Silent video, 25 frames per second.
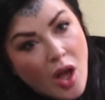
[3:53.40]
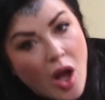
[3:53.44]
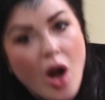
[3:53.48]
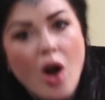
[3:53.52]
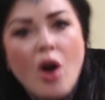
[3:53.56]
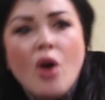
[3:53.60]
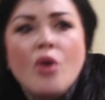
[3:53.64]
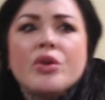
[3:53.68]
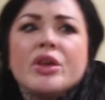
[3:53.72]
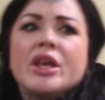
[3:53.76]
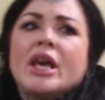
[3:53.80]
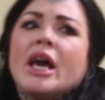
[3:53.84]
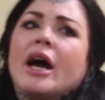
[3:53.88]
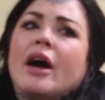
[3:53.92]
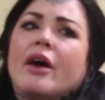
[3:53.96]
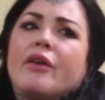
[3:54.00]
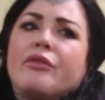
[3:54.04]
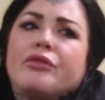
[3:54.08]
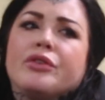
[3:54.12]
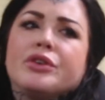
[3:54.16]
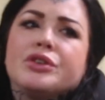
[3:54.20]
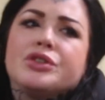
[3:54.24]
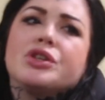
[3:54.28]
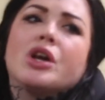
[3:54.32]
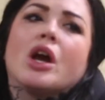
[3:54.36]
Oh yeah,
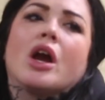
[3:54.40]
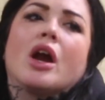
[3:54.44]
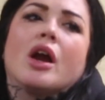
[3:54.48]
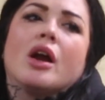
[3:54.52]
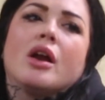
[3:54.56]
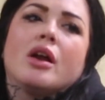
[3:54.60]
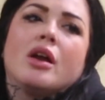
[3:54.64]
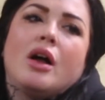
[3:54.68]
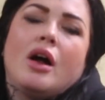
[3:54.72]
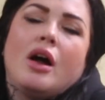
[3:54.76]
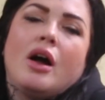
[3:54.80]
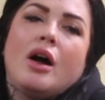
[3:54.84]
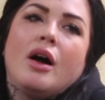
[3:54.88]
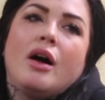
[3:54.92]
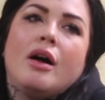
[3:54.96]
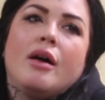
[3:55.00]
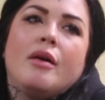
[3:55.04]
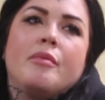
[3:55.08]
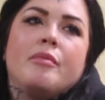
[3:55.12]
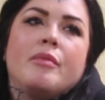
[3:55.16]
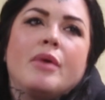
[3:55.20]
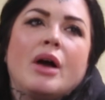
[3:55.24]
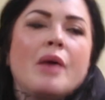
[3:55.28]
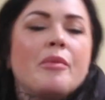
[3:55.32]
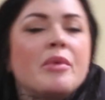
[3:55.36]
for sure.
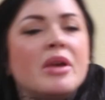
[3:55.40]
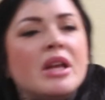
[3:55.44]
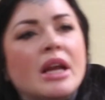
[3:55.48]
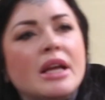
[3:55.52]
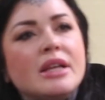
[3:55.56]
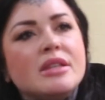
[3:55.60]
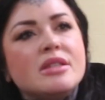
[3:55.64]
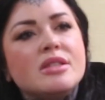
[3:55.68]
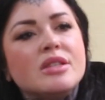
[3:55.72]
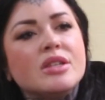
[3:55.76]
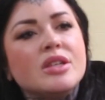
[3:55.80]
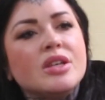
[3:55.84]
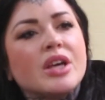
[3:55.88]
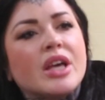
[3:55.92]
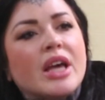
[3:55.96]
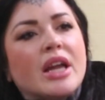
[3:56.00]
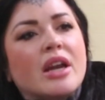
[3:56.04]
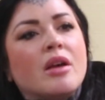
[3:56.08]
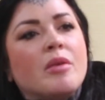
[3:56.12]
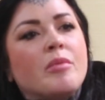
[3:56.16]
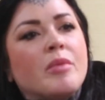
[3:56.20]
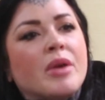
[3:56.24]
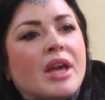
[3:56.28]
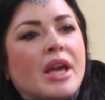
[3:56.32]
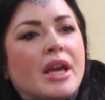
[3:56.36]
I mean, I still get
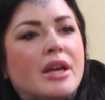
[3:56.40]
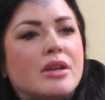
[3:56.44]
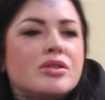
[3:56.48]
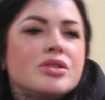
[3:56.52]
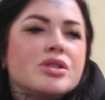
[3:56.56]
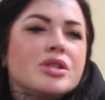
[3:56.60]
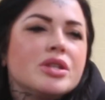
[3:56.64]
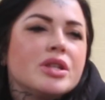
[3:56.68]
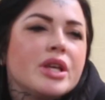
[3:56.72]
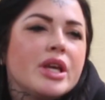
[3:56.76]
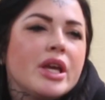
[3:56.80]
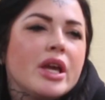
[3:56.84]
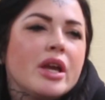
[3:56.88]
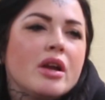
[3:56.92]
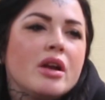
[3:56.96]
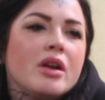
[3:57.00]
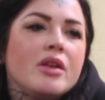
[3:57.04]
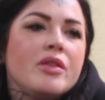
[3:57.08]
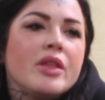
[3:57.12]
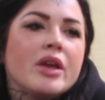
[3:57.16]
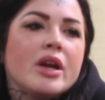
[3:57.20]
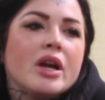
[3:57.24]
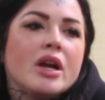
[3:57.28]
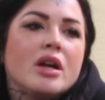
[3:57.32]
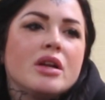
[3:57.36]
them occasionally here
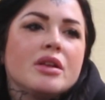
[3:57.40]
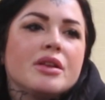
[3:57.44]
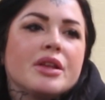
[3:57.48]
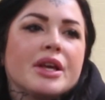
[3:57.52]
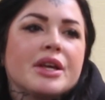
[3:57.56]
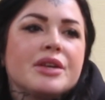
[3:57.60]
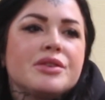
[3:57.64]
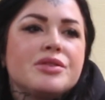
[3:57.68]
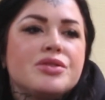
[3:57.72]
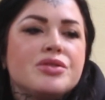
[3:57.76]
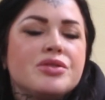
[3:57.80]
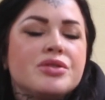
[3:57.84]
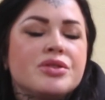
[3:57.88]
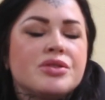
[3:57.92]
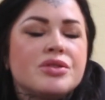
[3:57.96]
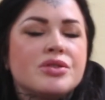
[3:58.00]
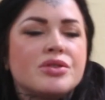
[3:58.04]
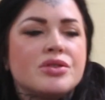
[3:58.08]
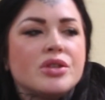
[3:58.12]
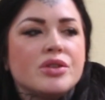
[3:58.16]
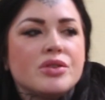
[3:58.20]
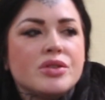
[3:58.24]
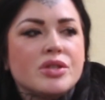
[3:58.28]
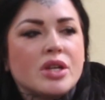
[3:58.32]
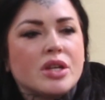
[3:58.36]
and there. Like, as soon as the
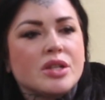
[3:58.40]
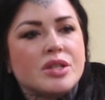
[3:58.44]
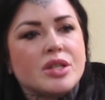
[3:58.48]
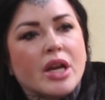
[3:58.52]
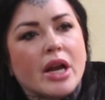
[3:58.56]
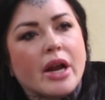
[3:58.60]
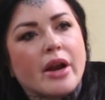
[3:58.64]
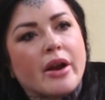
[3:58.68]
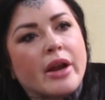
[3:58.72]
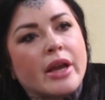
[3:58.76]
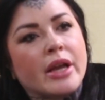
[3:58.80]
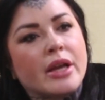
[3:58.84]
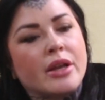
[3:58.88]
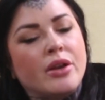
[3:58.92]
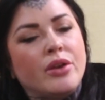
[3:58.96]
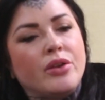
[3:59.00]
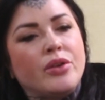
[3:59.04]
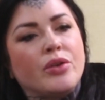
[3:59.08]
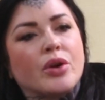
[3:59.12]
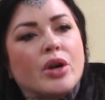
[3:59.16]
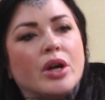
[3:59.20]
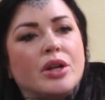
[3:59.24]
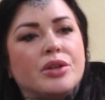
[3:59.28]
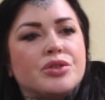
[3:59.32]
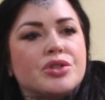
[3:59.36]
show starts airing in a
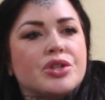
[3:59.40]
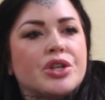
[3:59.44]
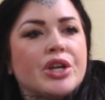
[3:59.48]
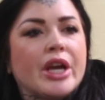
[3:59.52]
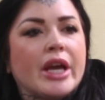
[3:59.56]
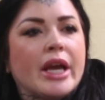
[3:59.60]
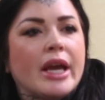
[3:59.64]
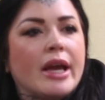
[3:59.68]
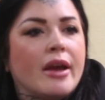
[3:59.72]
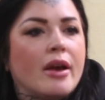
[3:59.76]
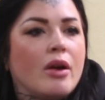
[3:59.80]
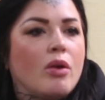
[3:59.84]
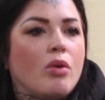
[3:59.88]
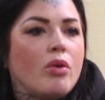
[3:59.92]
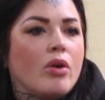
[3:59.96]
new country,